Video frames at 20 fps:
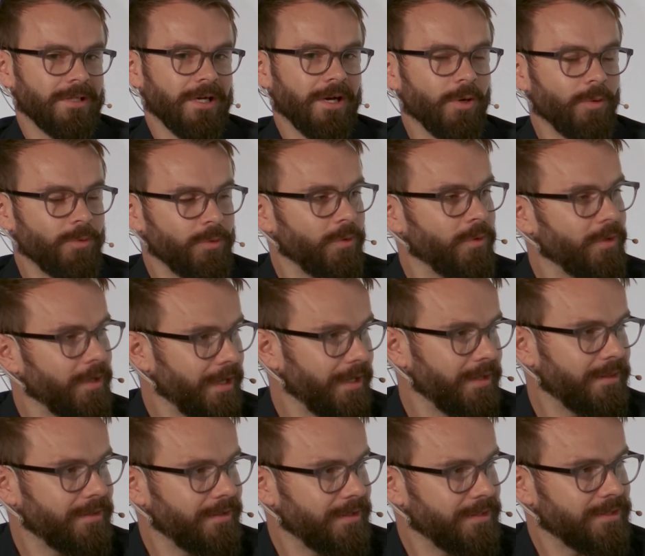How do you
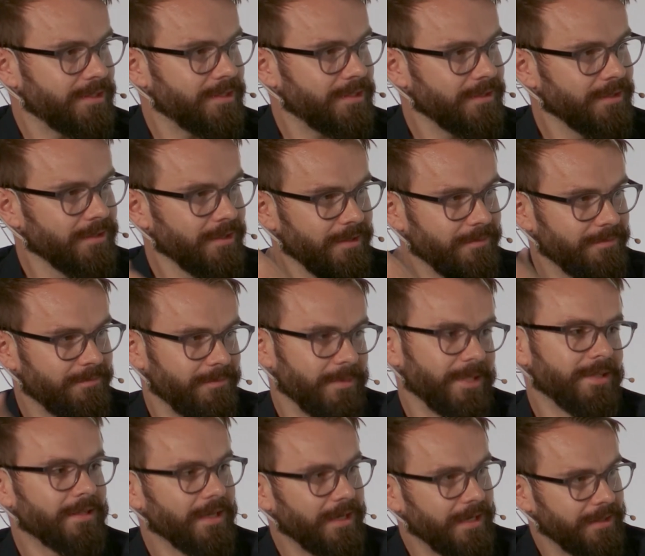get this
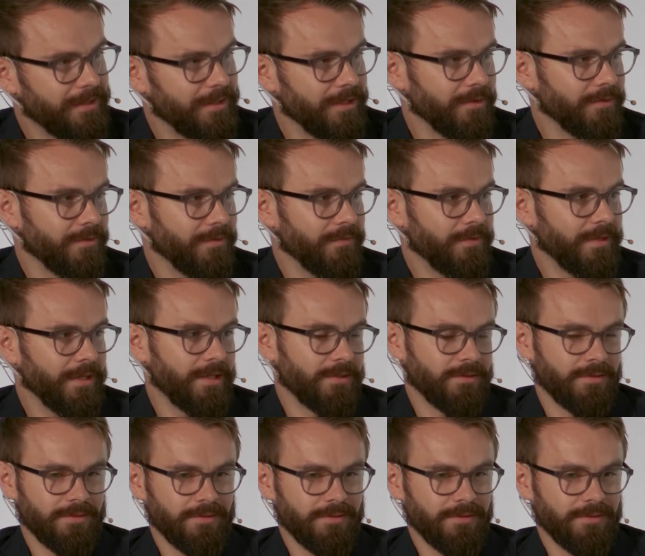mentality out of there?